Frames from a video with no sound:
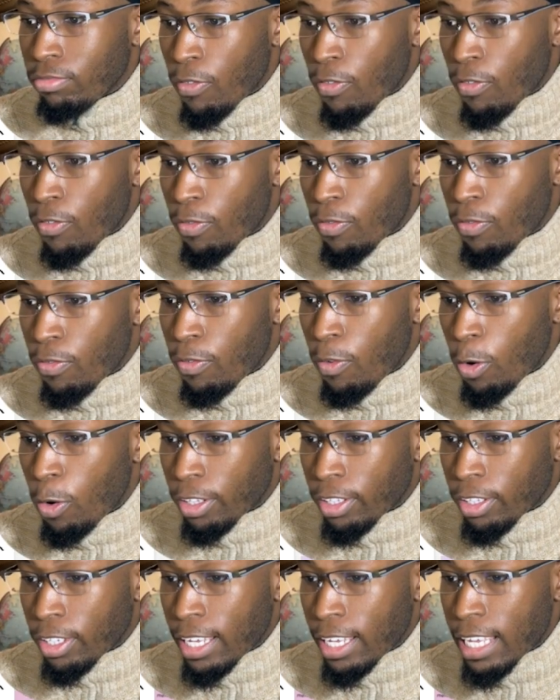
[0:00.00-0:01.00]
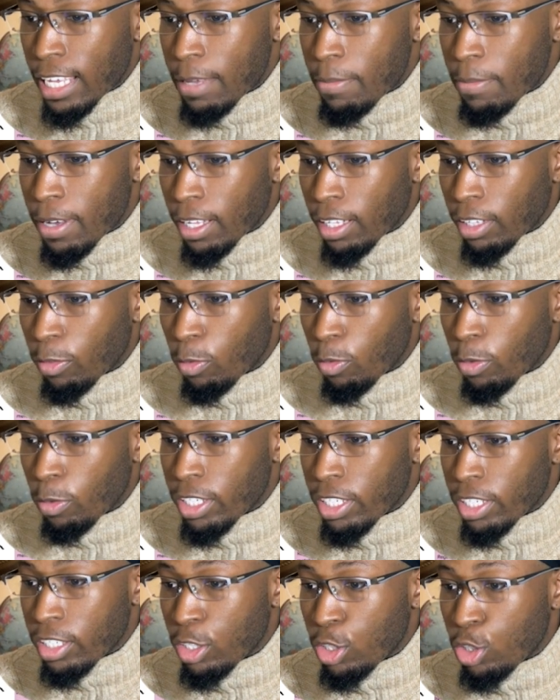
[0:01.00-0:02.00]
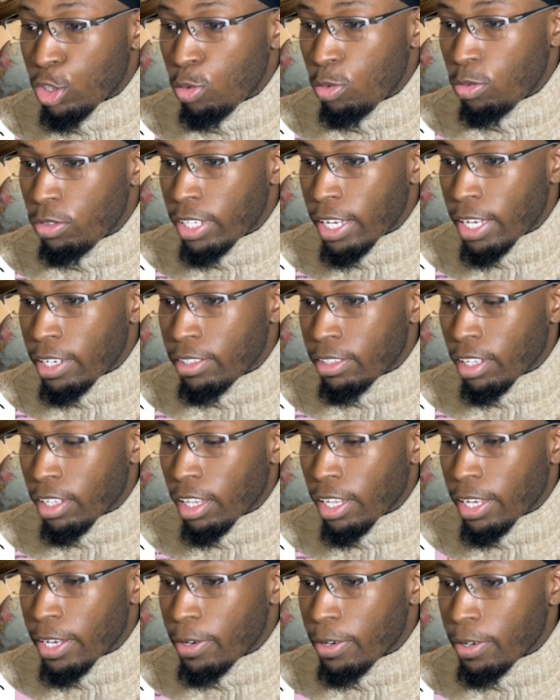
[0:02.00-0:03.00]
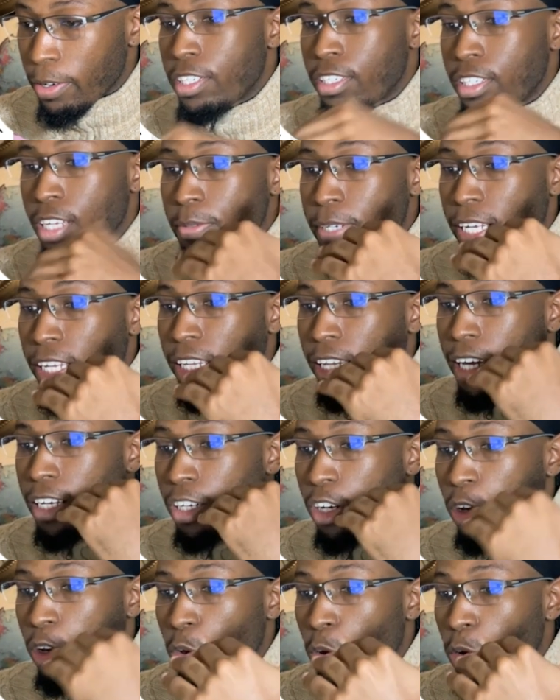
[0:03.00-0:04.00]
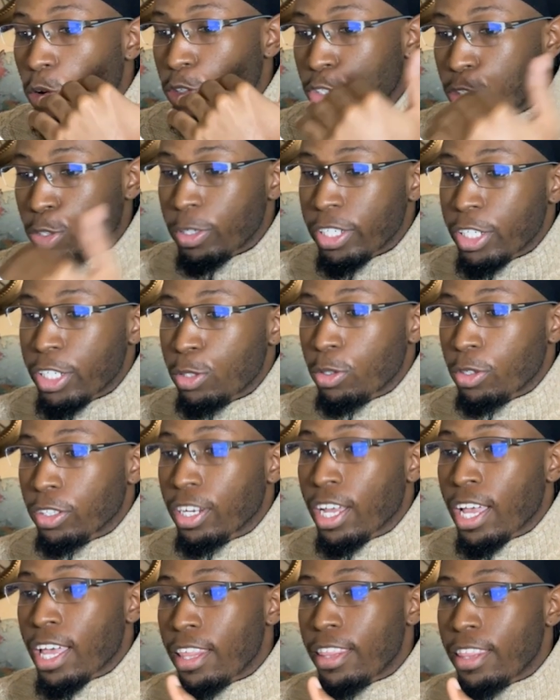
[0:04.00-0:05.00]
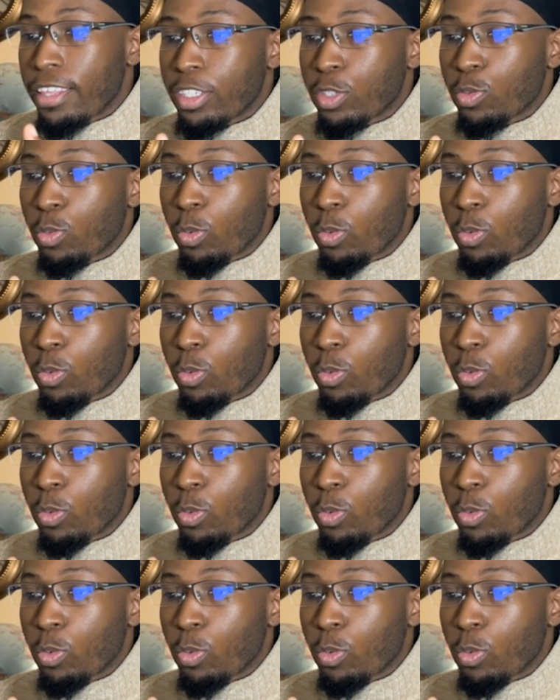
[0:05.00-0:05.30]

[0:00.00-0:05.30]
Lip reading: fourth email, which is 2 days later, subject line, long story short, this